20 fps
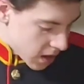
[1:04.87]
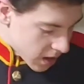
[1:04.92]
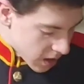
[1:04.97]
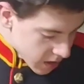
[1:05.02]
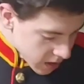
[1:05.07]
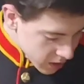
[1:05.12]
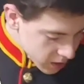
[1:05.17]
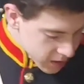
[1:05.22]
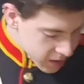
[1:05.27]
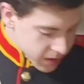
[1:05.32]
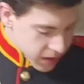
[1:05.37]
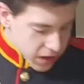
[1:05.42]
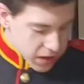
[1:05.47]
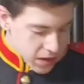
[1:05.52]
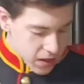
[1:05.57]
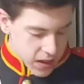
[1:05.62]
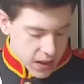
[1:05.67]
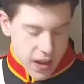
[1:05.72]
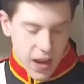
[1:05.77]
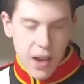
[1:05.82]
We've got
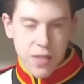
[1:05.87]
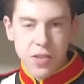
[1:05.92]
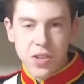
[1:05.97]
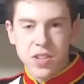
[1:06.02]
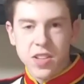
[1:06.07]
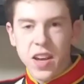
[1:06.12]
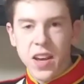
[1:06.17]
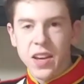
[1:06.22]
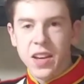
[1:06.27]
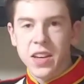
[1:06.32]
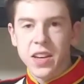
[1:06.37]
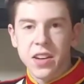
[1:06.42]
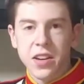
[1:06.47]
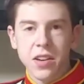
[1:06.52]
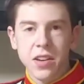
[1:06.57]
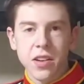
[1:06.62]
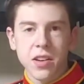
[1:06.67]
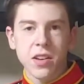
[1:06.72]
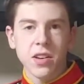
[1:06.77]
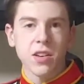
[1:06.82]
the Haversack
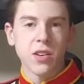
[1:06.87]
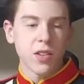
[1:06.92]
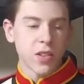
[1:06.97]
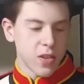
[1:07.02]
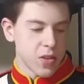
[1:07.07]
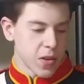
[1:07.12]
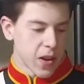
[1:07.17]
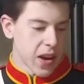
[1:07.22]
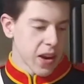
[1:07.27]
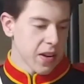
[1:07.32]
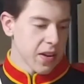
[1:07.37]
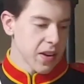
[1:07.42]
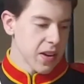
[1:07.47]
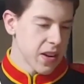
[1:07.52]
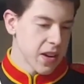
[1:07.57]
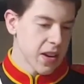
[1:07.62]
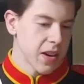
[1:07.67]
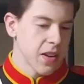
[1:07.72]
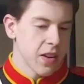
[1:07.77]
here to carry